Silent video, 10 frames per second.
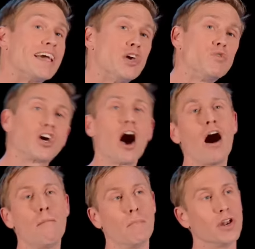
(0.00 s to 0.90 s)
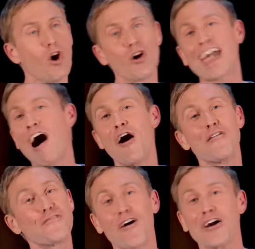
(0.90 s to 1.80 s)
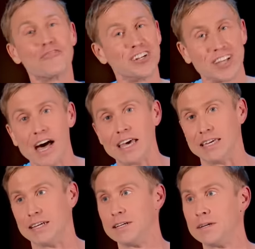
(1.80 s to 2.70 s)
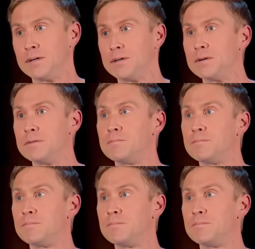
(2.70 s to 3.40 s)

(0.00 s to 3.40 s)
make you come, not get off five a day.